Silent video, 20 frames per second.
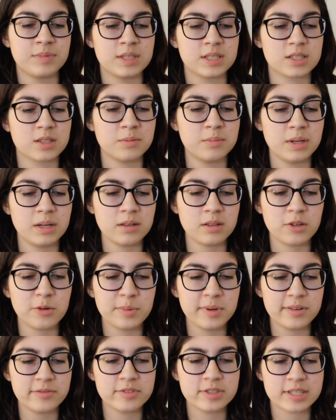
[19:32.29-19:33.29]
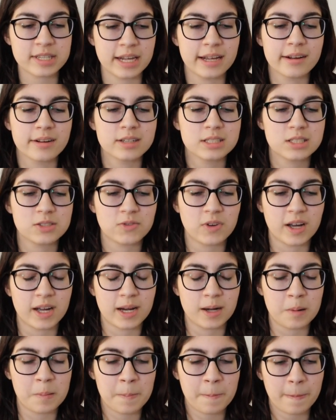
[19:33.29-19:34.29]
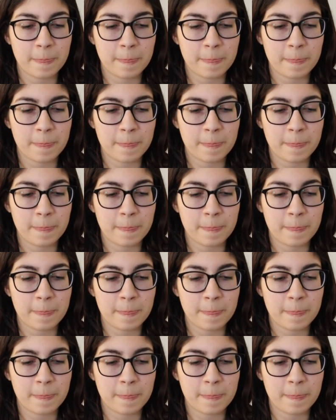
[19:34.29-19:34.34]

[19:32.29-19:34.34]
It's gonna be a little bit of a scare. It's fine.